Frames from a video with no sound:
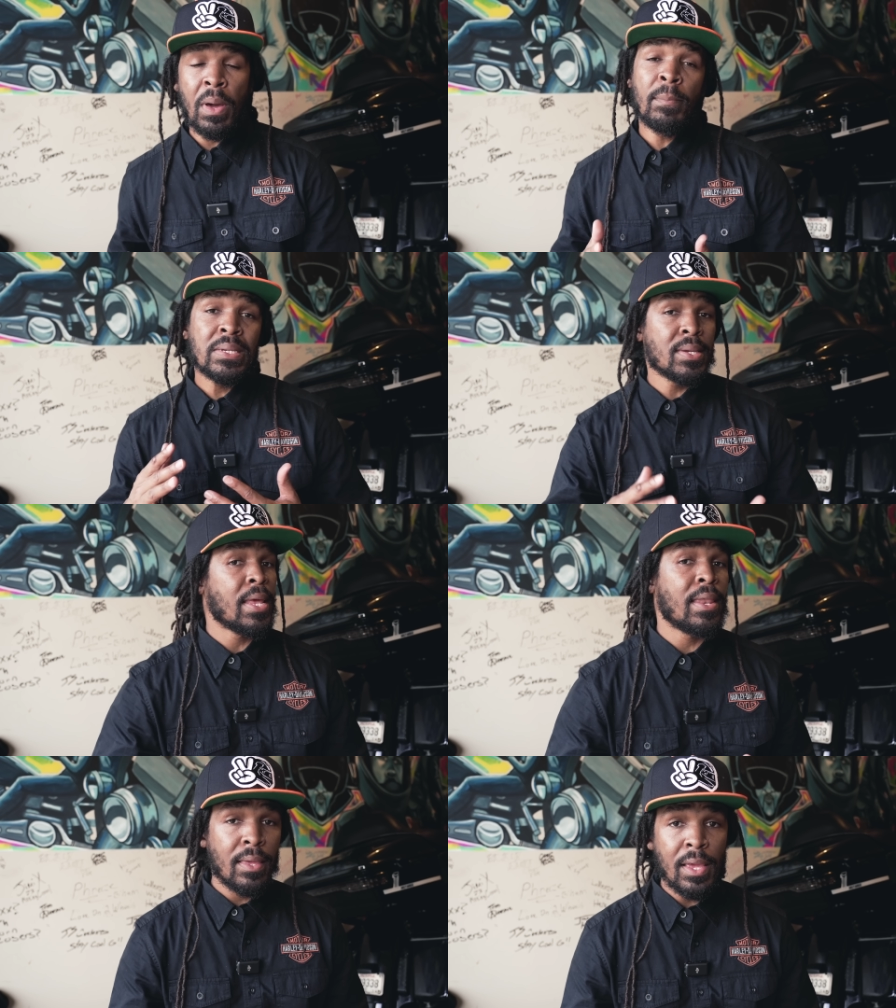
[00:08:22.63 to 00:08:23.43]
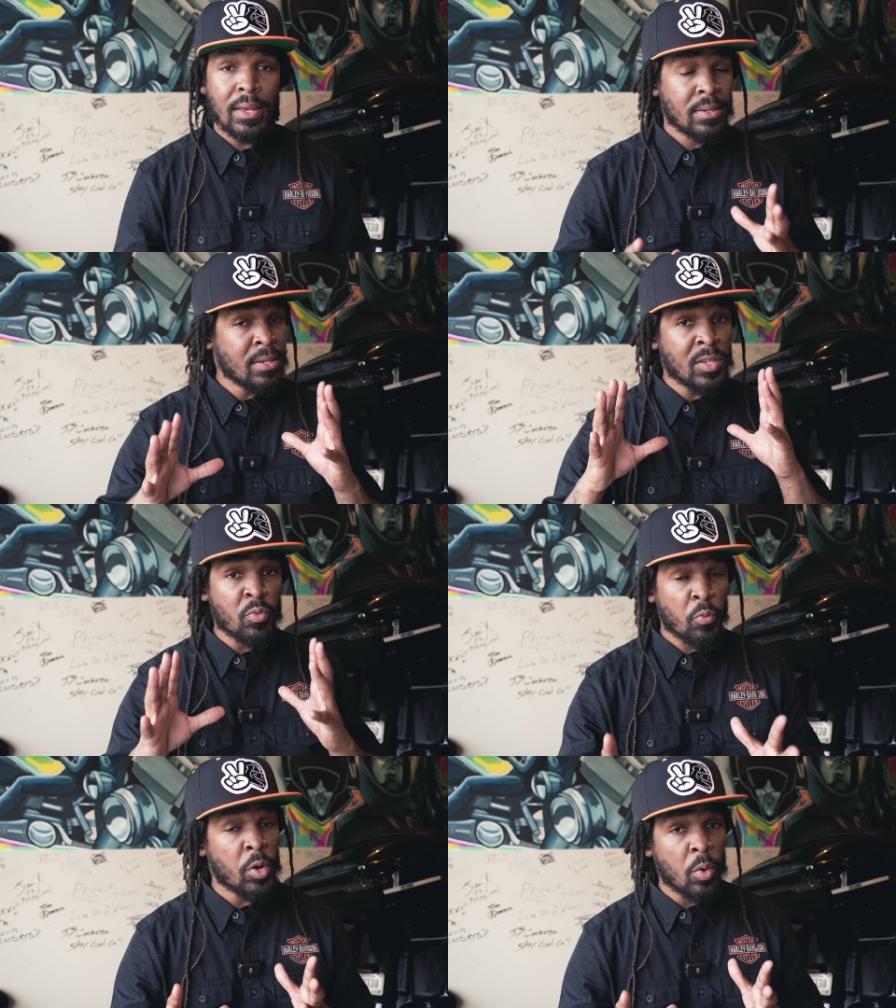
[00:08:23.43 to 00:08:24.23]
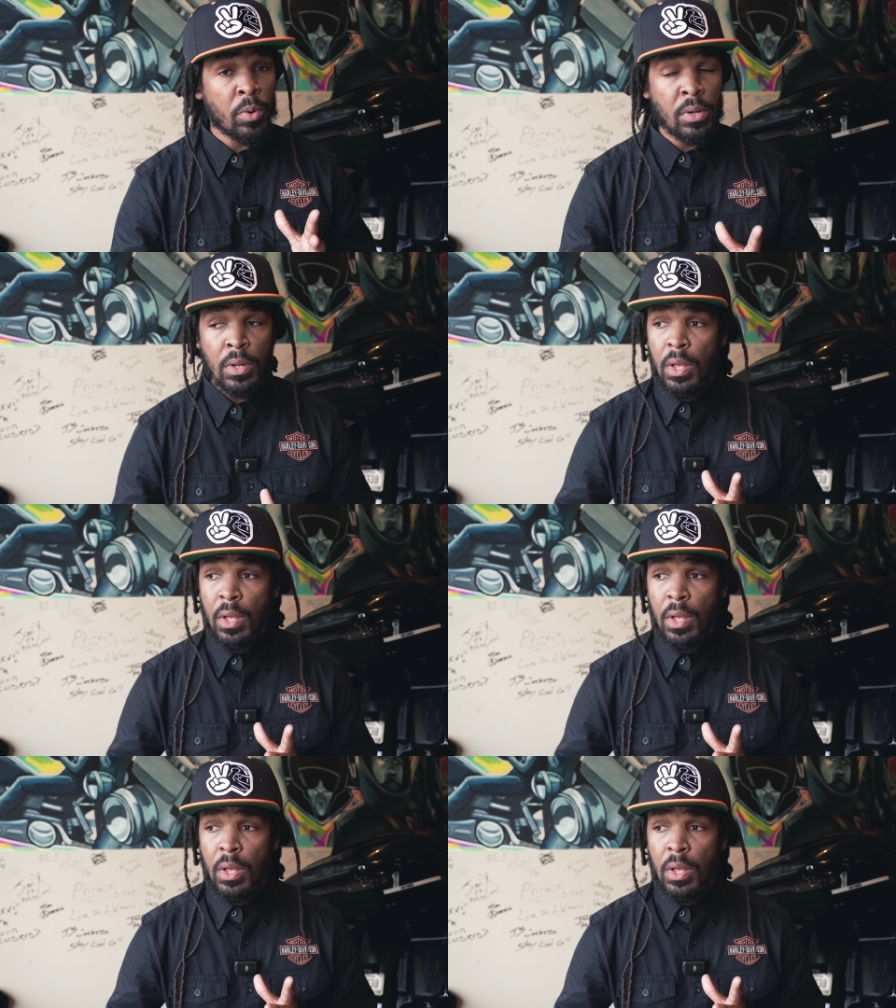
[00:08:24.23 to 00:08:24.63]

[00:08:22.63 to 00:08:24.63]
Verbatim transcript: I'm going to say that again because this is a real one.